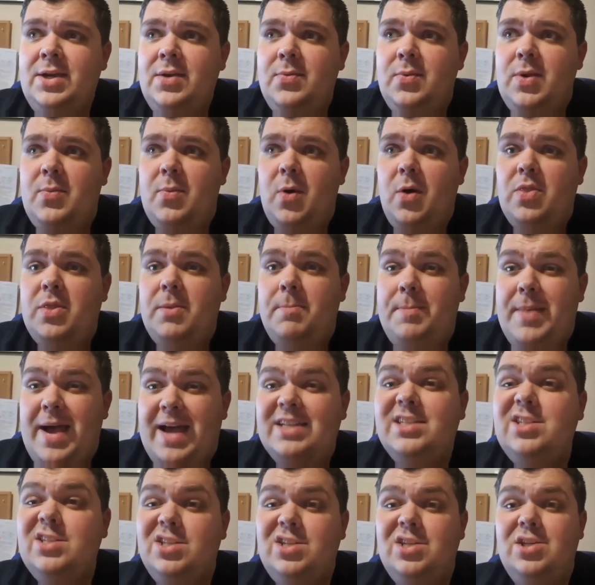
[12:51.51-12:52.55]
We won the
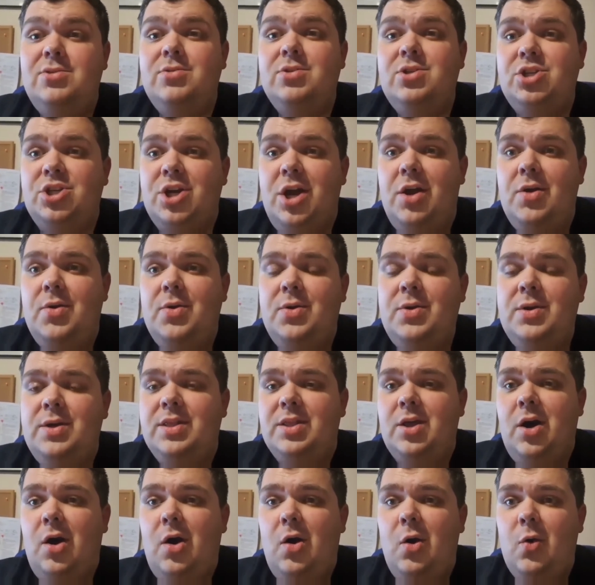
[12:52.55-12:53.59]
best youth show in
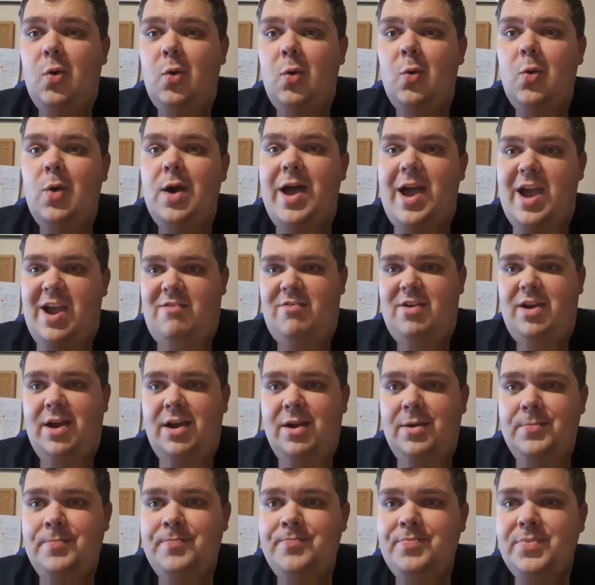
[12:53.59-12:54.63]
the whole area